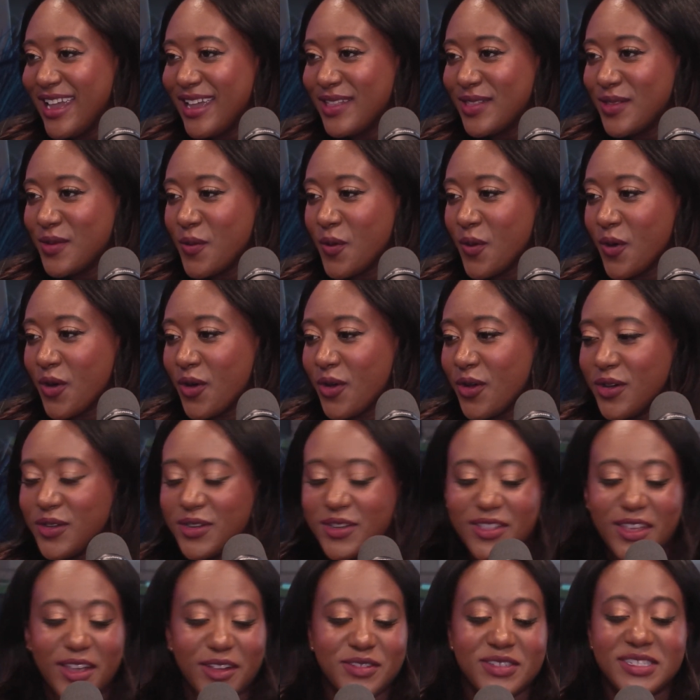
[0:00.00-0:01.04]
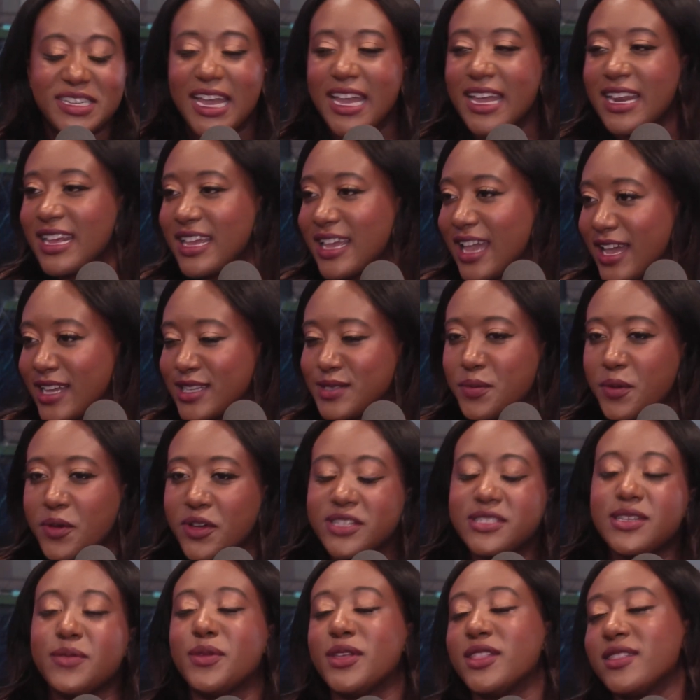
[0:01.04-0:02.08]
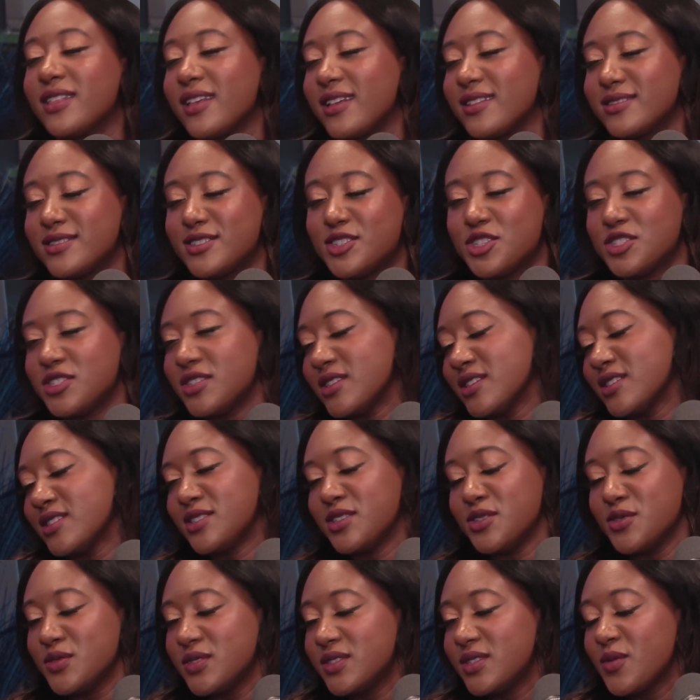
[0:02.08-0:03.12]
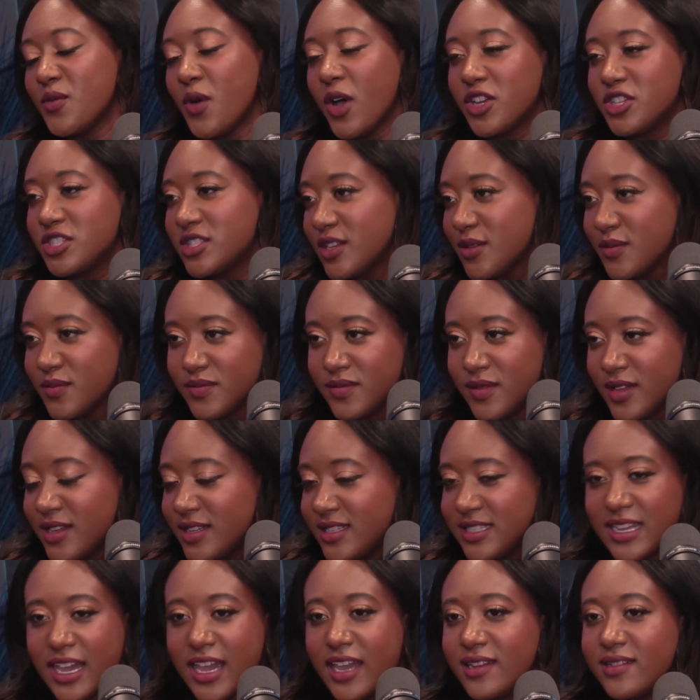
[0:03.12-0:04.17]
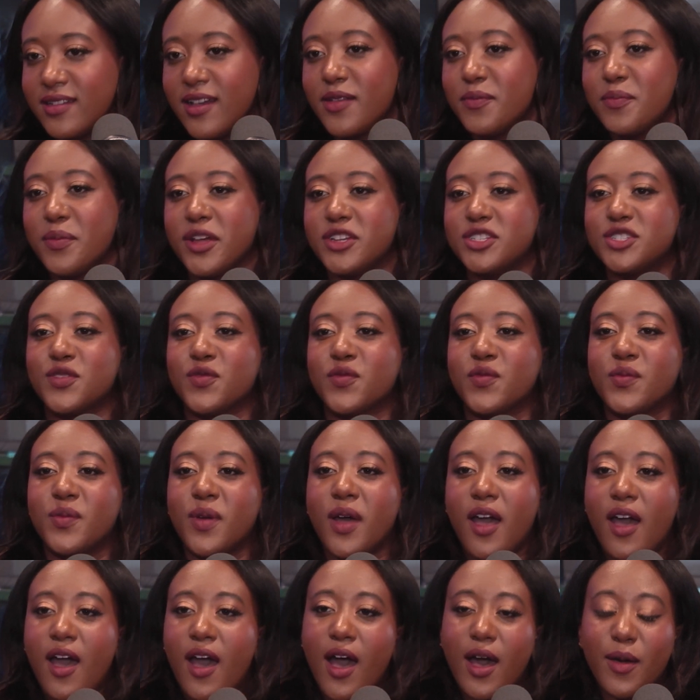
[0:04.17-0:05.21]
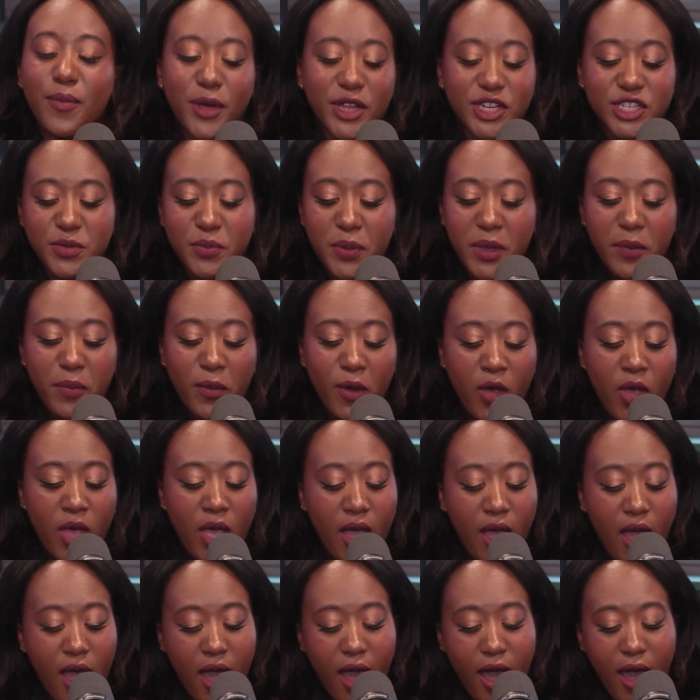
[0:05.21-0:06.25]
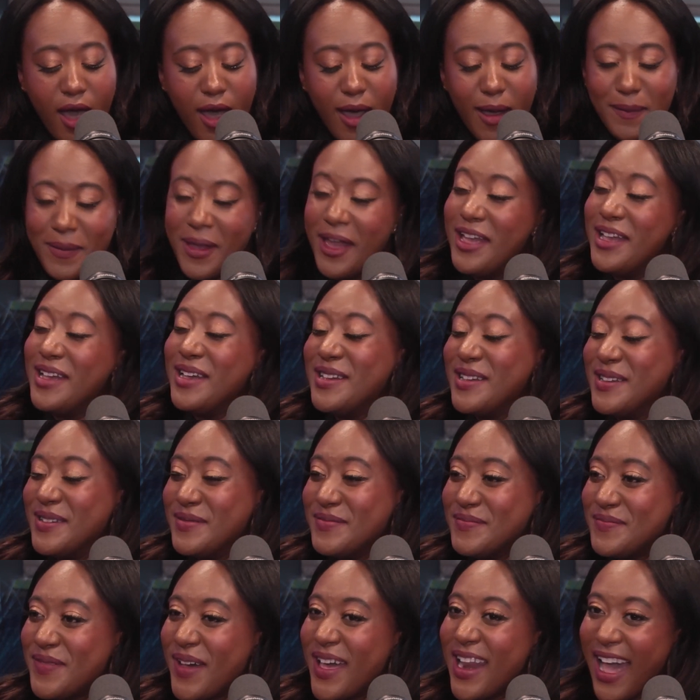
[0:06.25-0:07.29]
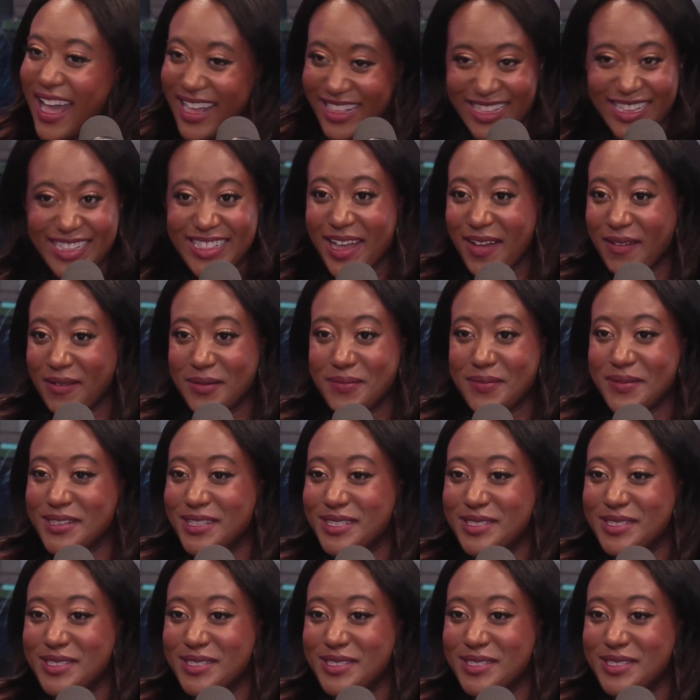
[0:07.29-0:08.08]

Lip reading: in the world. Their dating exploits. I mean, that's just an excuse to watch them date a bunch of people. But I think that would be